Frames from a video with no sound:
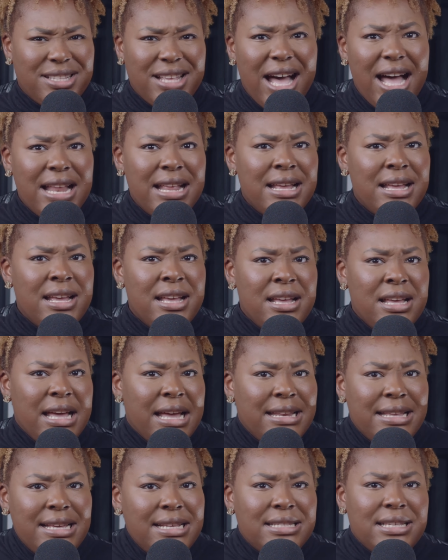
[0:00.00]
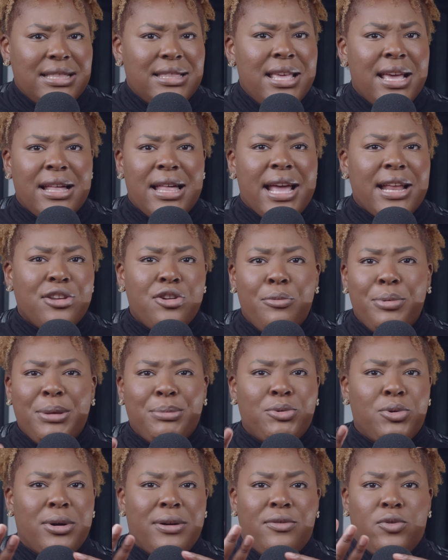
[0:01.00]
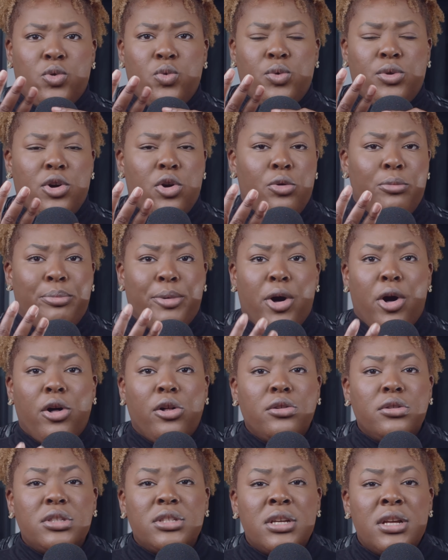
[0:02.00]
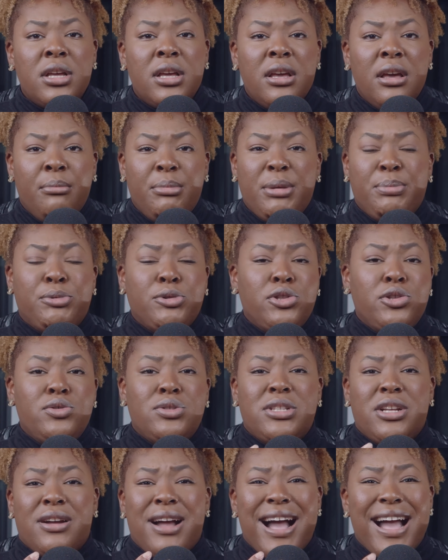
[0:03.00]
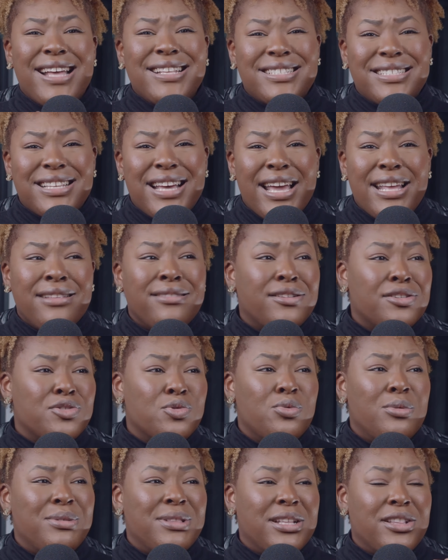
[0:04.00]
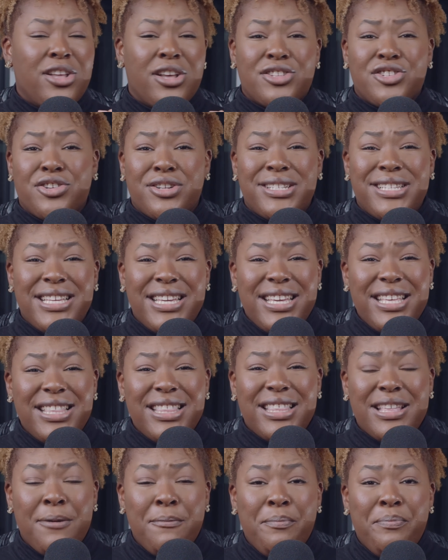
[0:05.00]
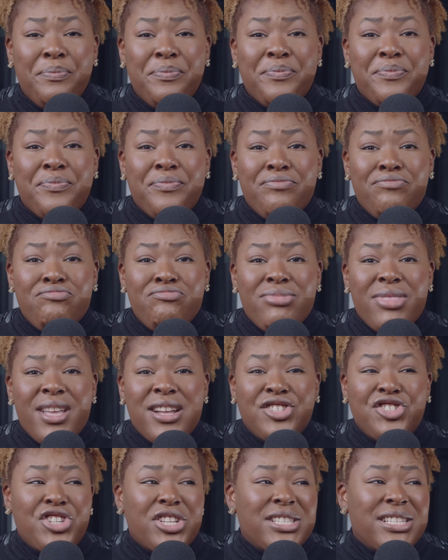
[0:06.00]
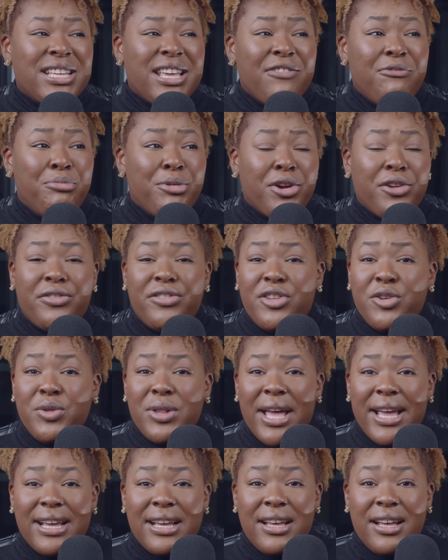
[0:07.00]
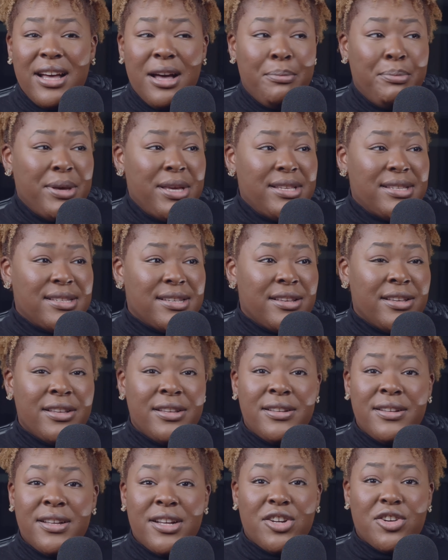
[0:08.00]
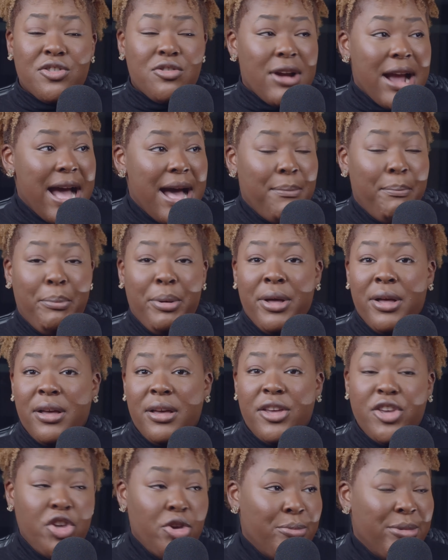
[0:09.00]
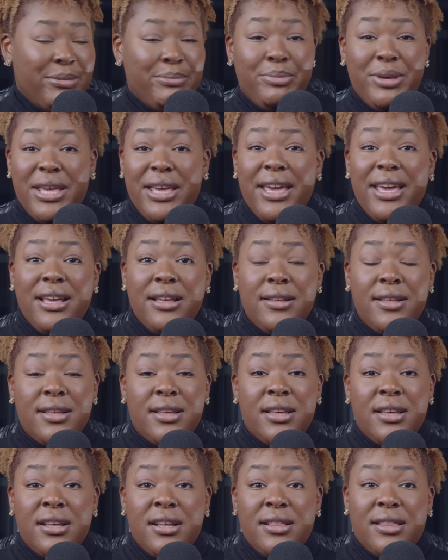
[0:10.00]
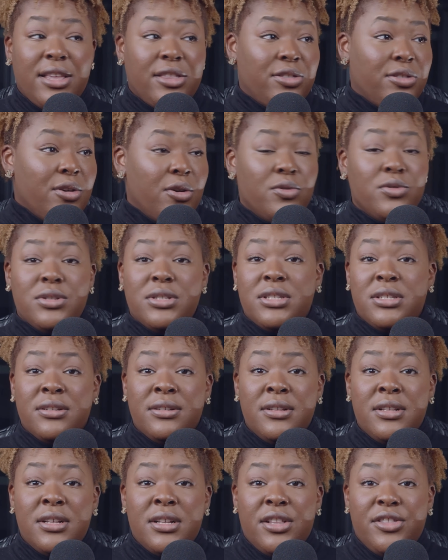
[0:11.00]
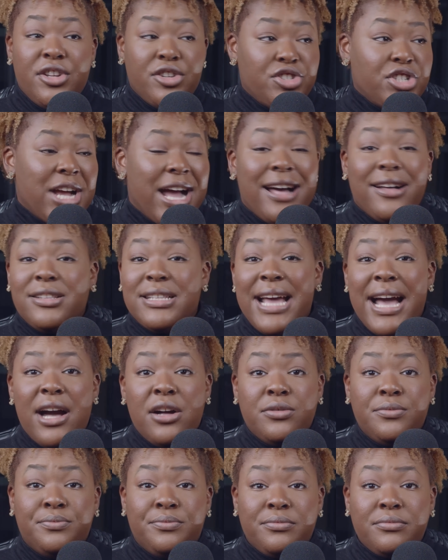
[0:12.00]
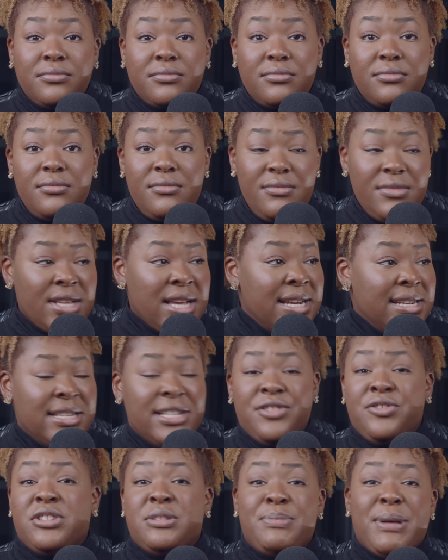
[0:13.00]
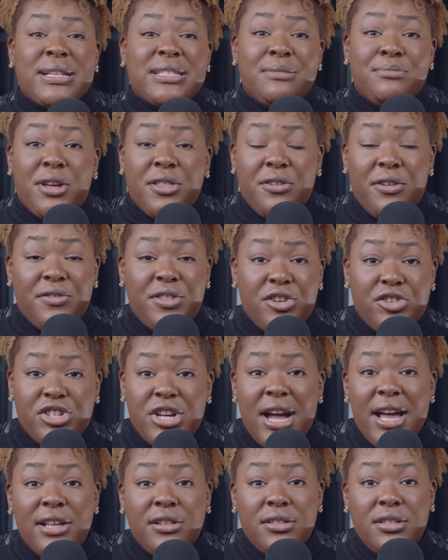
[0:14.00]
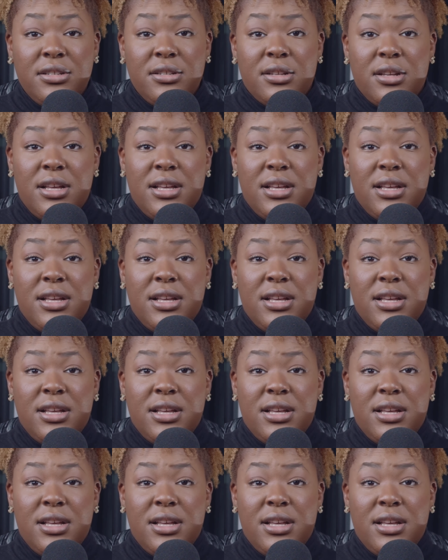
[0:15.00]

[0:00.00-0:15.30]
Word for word: not an easy thing. Like, know, people who, who go bald, people lose their eyesight. There's a woman that lost her teeth just to give birth to like a piece of crap human being that throws their child out and disrespects the mother of their child.